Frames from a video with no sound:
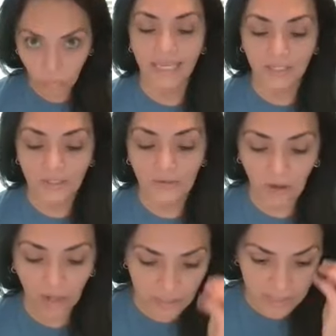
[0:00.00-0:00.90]
wanting to
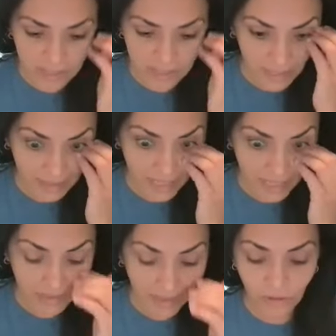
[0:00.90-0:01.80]
fall asleep. I
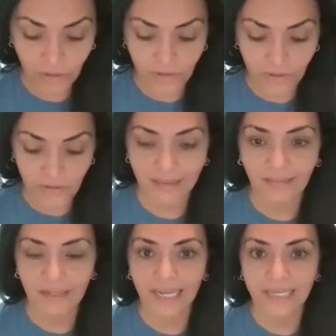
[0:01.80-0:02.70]
think I'm going to try
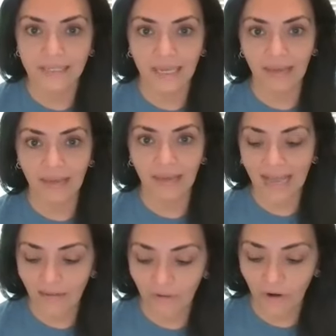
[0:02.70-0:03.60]
that the next time
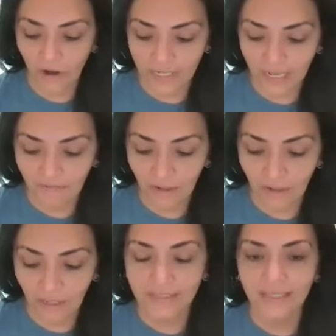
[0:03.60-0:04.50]
I have a hard time
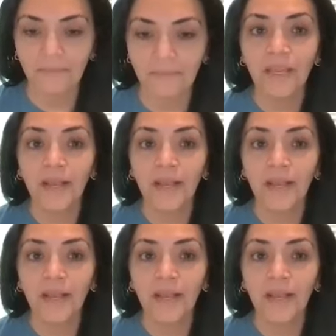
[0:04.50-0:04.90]
falling asleep.